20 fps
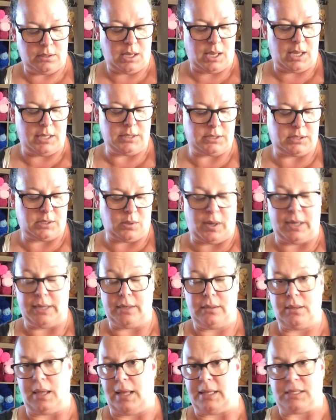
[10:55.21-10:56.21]
And so
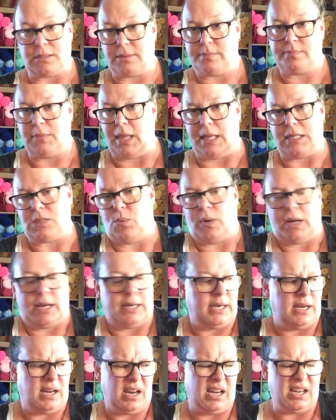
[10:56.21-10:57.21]
that's what I
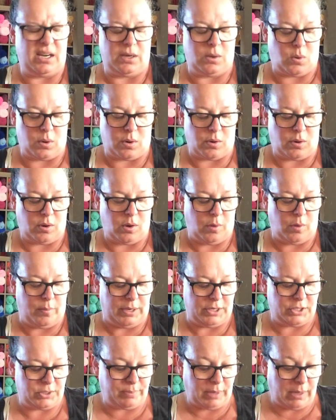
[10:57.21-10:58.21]
did. I didn't order a whole
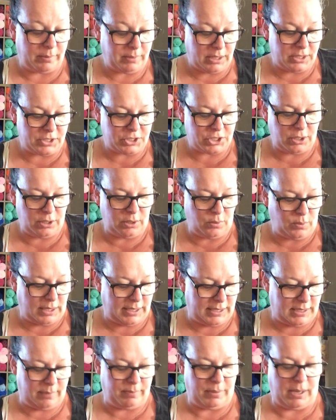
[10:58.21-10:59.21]
bunch, but I'm going to show you what I
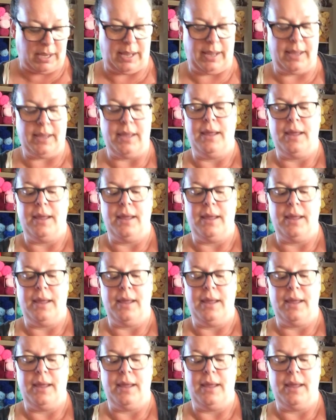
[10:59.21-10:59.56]
did buy.